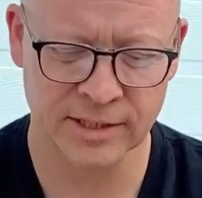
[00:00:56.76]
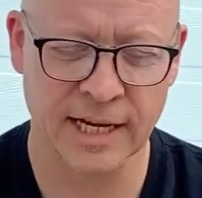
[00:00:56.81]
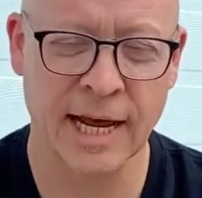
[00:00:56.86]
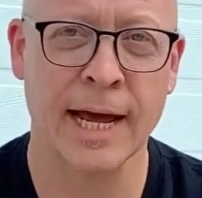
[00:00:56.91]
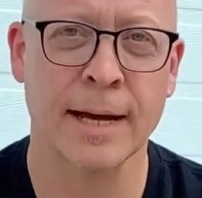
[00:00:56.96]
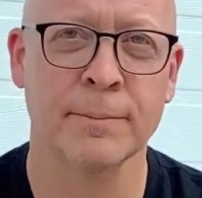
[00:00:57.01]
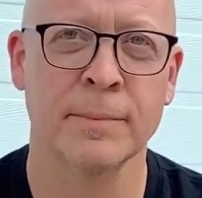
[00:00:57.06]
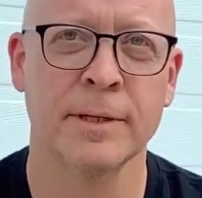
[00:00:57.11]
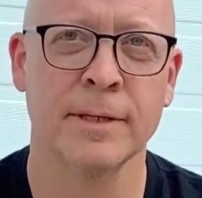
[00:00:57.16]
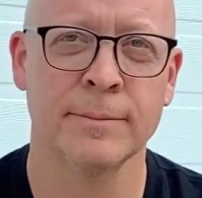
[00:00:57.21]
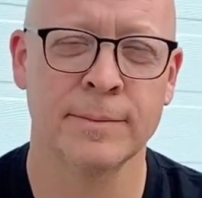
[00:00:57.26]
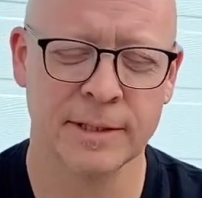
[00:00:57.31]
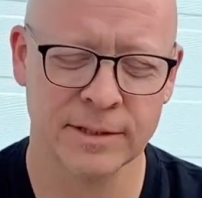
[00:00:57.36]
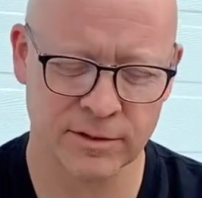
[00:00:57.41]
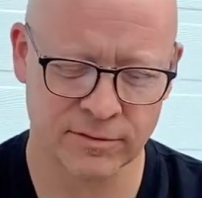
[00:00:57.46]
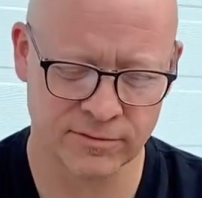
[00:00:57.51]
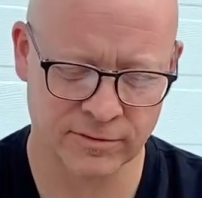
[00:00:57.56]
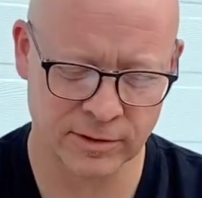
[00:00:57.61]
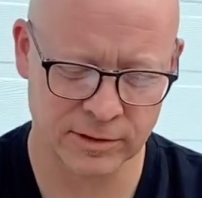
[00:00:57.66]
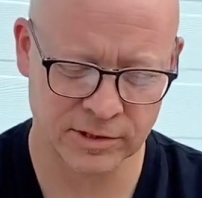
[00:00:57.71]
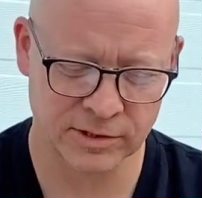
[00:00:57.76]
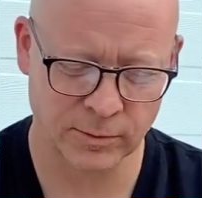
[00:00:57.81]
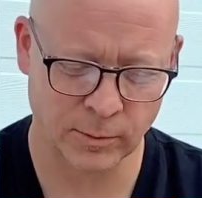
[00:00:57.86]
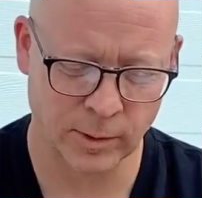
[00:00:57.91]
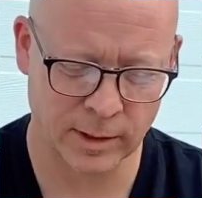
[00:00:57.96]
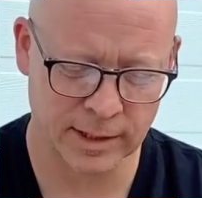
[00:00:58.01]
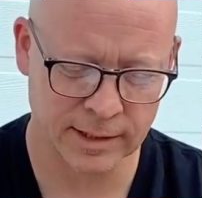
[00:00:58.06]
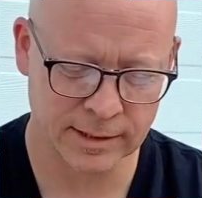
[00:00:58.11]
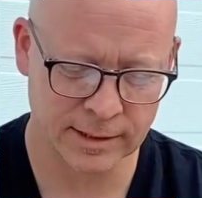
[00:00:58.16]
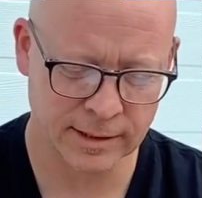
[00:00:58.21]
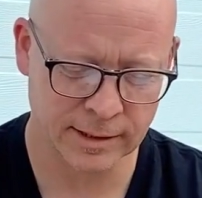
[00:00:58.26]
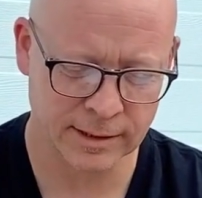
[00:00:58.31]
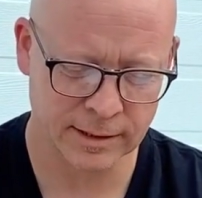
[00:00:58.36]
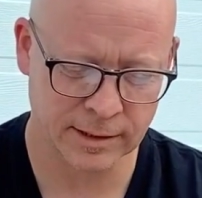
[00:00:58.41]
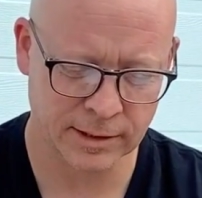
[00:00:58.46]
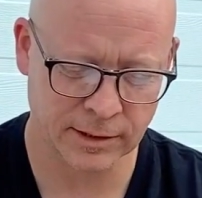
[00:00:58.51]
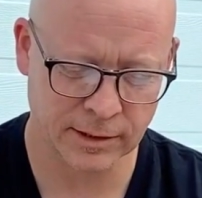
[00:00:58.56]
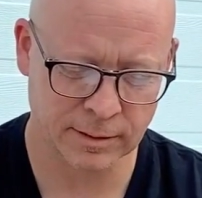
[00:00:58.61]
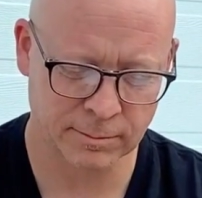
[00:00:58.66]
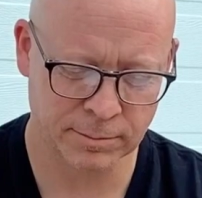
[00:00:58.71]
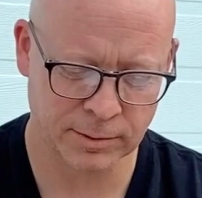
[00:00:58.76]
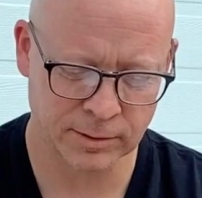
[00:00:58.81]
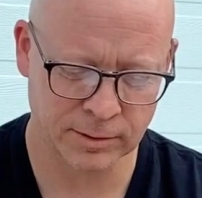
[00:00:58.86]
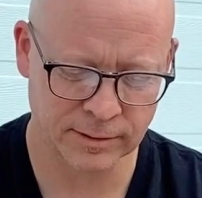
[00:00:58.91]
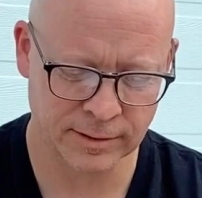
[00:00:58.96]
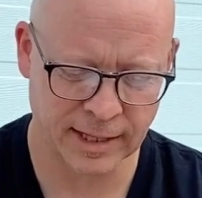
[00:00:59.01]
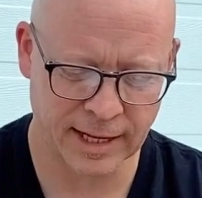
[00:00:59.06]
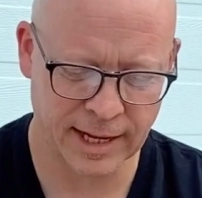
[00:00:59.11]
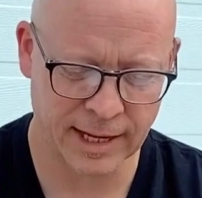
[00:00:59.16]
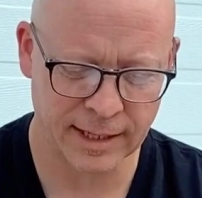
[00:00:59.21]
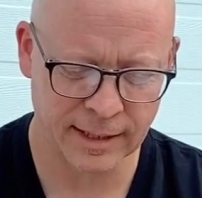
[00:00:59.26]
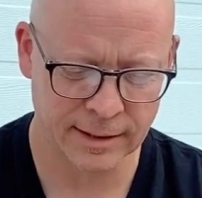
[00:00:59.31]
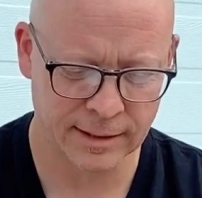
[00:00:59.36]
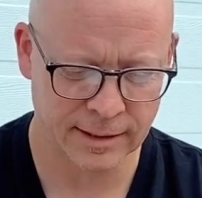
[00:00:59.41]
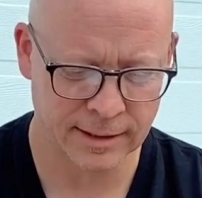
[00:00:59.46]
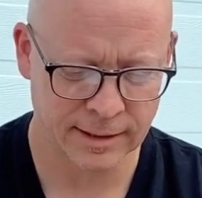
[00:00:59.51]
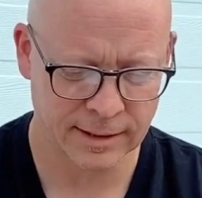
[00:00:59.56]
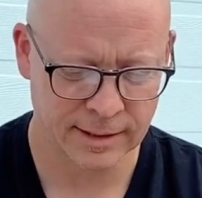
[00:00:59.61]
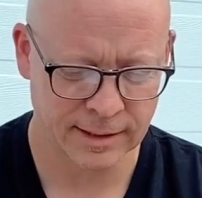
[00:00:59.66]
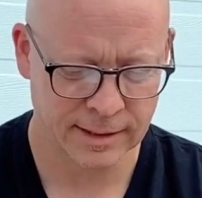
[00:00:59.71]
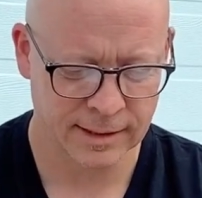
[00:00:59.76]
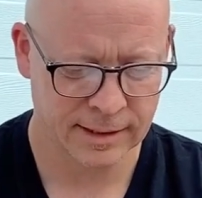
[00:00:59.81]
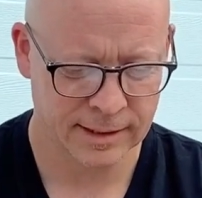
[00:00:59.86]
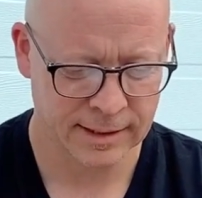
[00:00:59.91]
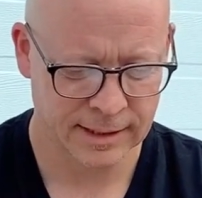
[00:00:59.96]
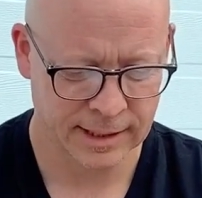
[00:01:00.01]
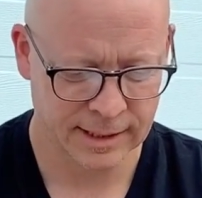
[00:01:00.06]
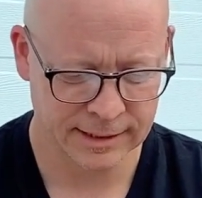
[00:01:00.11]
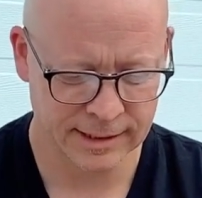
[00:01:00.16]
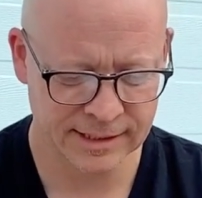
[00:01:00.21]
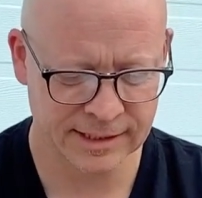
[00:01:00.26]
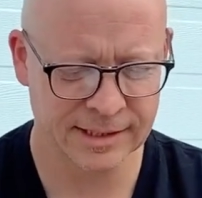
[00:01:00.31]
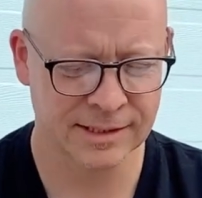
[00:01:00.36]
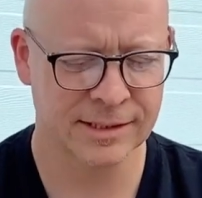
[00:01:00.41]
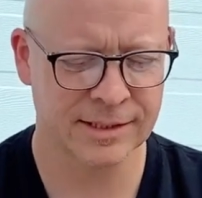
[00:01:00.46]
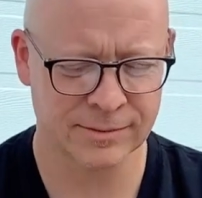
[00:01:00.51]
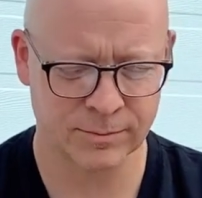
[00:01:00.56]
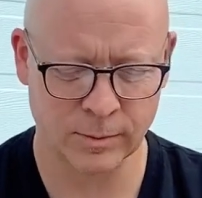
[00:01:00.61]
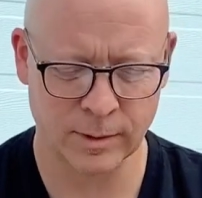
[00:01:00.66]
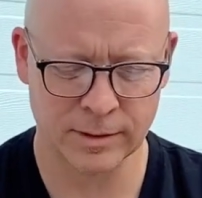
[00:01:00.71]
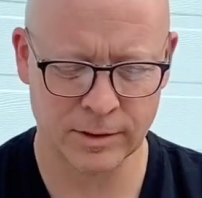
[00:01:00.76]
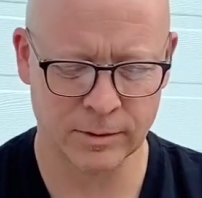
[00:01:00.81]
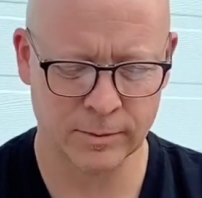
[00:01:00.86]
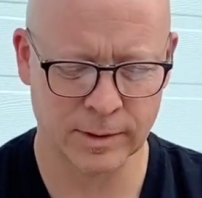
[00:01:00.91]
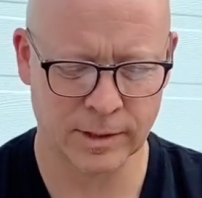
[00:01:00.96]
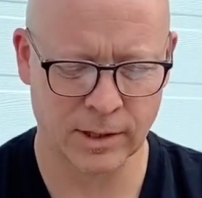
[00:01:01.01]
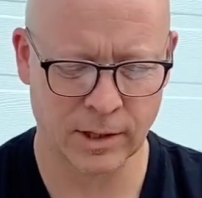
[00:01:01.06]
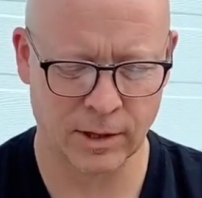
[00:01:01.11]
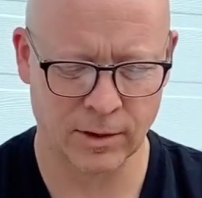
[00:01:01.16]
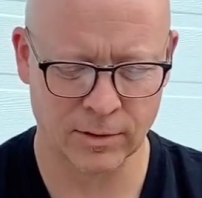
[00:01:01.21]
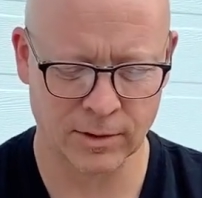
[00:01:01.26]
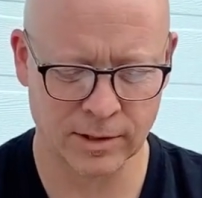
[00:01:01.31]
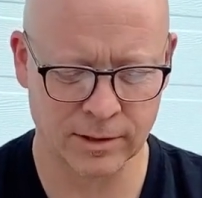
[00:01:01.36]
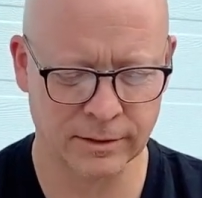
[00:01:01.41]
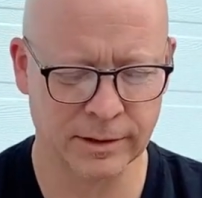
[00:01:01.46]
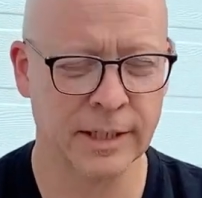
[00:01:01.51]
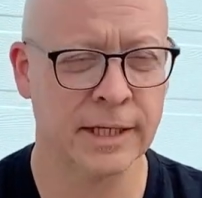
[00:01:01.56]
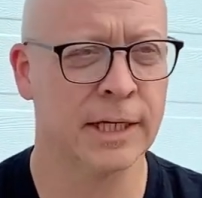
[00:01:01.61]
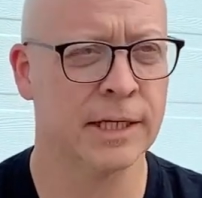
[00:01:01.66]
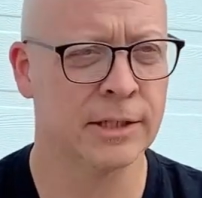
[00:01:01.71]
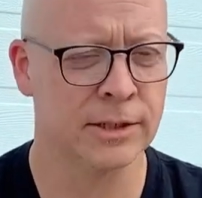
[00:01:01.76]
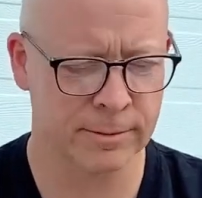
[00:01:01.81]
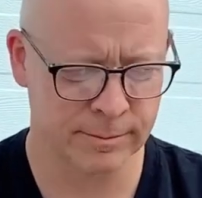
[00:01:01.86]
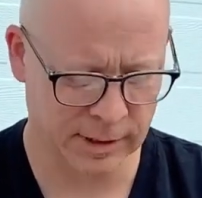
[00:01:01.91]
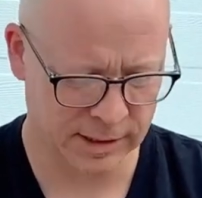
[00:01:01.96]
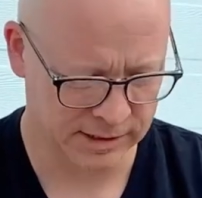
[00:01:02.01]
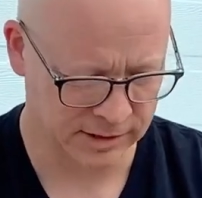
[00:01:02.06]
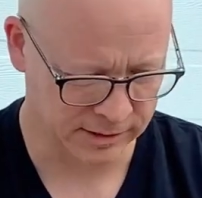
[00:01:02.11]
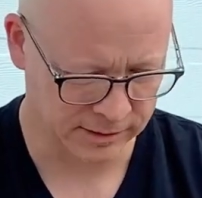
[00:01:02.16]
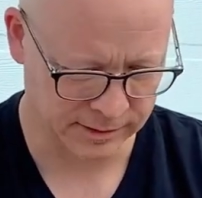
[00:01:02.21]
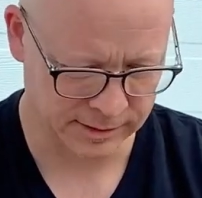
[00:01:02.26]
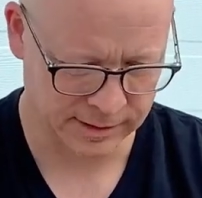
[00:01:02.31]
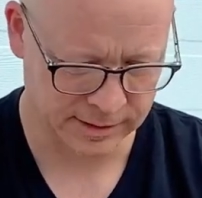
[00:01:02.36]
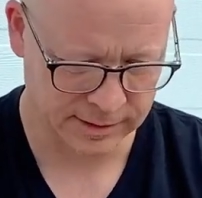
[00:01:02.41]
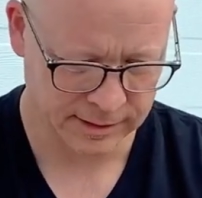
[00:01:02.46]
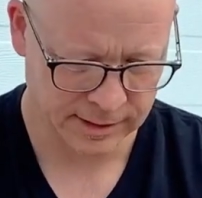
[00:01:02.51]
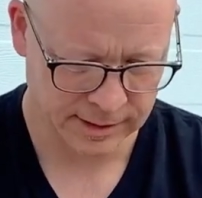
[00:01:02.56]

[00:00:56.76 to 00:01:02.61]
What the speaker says: happened to be the first one. You're gonna pull that, and this is what you would call cleaning your mussels.